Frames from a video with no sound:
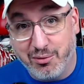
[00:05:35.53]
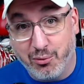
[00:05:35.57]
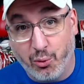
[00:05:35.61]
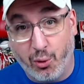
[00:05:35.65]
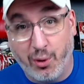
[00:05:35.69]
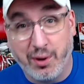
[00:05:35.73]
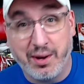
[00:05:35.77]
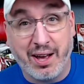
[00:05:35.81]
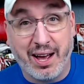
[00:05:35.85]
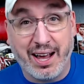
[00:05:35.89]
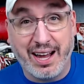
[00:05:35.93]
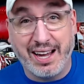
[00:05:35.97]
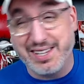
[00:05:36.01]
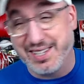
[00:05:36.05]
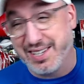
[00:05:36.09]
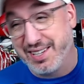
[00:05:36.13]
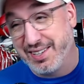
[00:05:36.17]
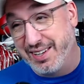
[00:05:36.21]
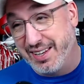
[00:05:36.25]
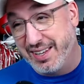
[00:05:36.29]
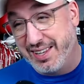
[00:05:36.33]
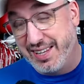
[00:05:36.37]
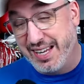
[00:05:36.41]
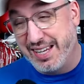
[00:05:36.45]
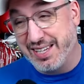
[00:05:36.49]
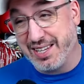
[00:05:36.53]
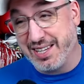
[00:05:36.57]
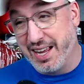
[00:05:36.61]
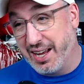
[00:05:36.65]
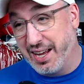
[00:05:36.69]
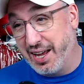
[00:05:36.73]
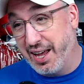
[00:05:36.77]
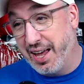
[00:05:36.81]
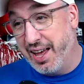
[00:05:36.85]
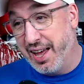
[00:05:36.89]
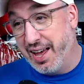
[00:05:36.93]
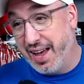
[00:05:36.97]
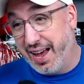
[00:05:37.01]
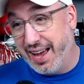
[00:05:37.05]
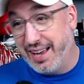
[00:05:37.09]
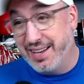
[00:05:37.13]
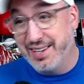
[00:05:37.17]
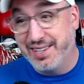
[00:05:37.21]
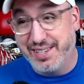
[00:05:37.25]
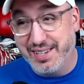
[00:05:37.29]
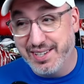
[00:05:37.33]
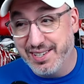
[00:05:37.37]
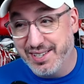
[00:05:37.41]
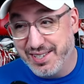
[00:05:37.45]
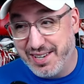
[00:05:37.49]
One guy has, I think it's like
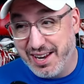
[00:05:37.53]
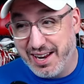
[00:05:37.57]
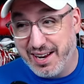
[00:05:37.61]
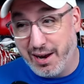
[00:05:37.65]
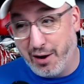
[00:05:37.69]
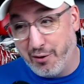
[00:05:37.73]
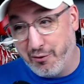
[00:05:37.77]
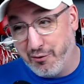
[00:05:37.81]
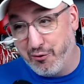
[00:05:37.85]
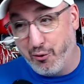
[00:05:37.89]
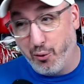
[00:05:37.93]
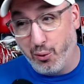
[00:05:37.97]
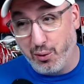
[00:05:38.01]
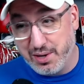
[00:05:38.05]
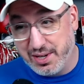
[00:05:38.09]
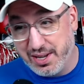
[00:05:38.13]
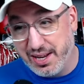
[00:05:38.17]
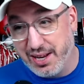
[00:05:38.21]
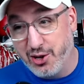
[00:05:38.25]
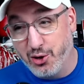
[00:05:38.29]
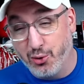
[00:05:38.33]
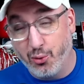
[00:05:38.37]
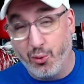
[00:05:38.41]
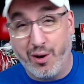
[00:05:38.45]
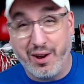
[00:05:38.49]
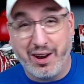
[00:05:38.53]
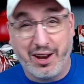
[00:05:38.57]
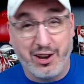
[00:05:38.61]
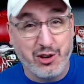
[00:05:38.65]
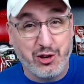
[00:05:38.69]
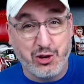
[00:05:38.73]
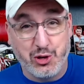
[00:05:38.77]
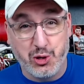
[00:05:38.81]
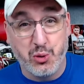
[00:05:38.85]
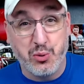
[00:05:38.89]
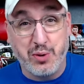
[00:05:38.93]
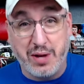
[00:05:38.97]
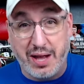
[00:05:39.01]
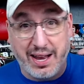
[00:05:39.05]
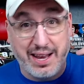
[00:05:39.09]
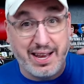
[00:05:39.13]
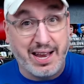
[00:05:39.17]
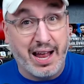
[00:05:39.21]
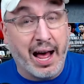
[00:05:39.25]
NC State at 14-1 and Duke at